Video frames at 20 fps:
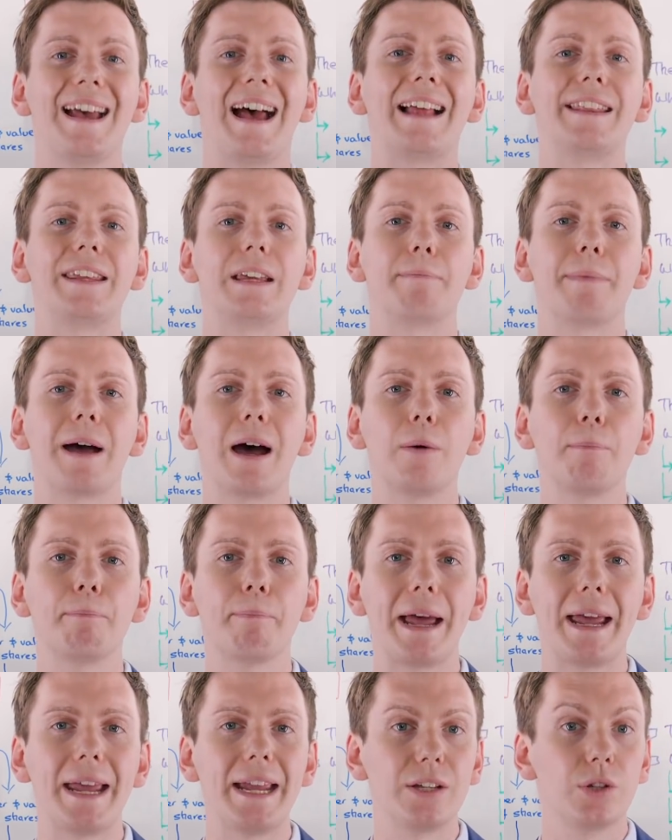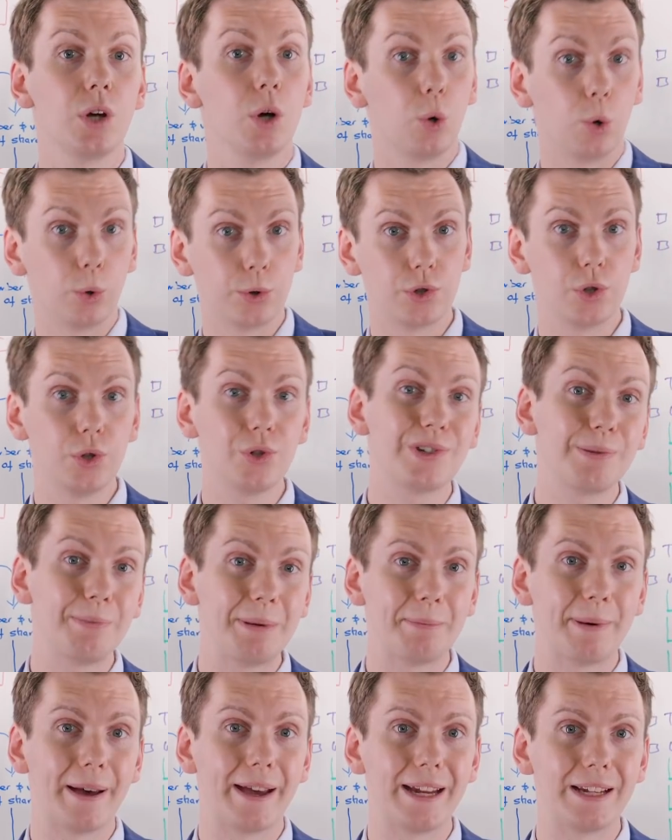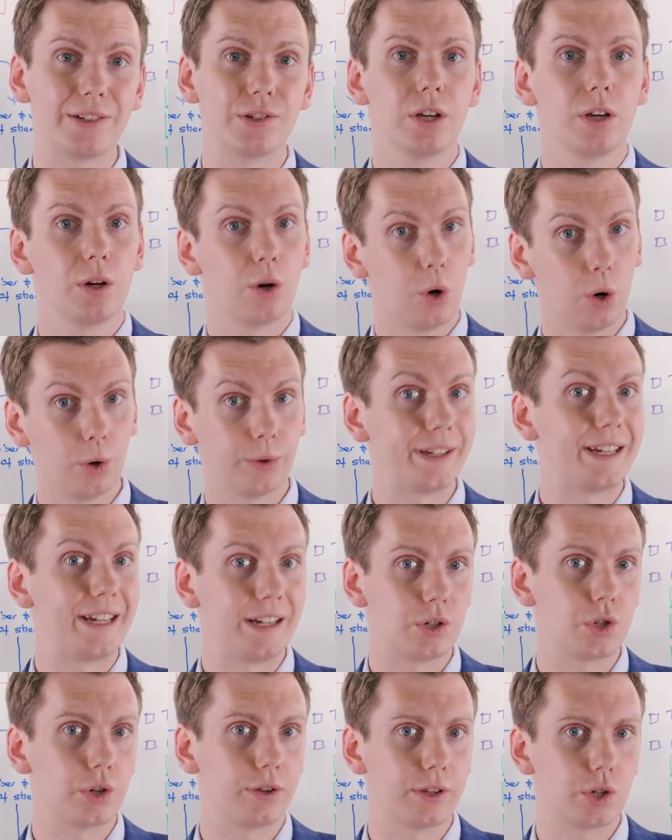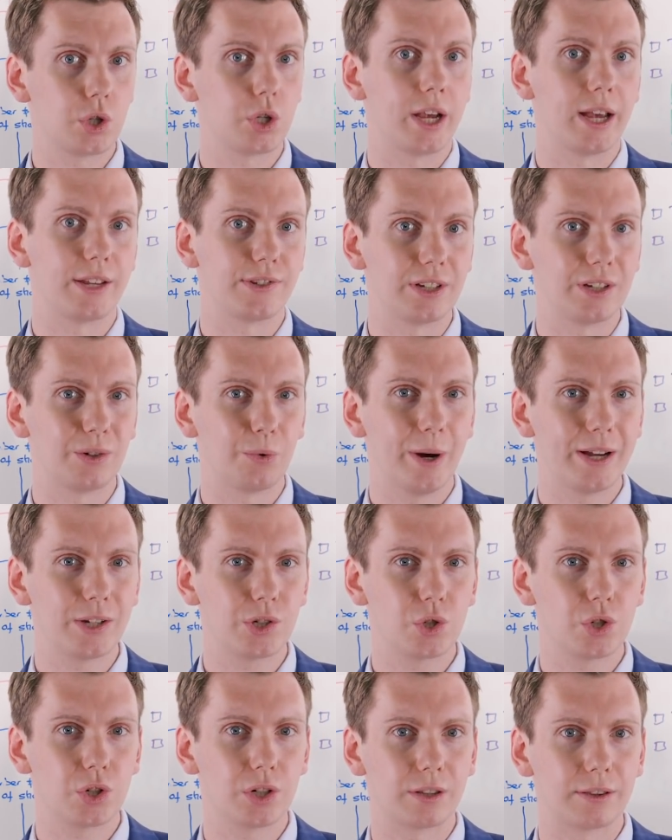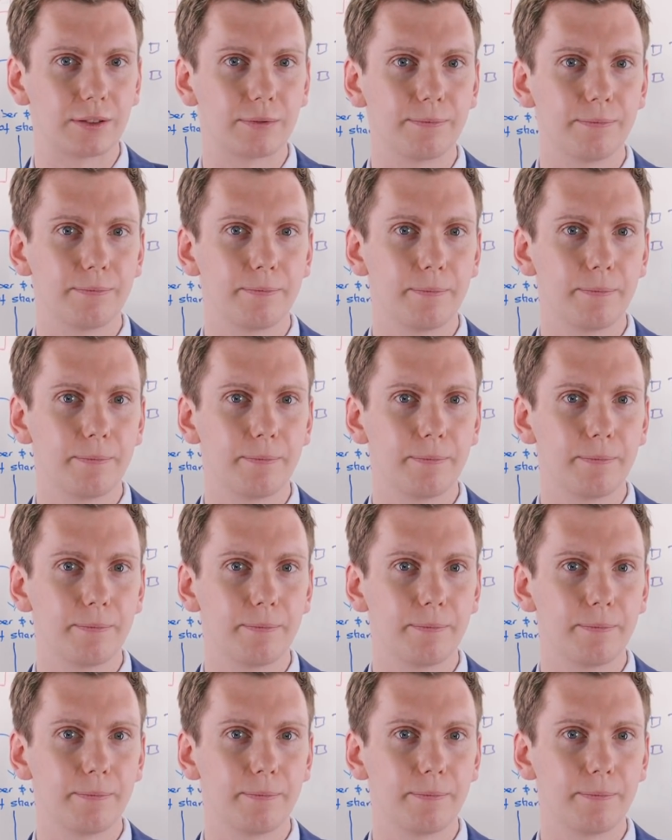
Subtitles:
and the amount paid or due to be paid on each of the shares in question.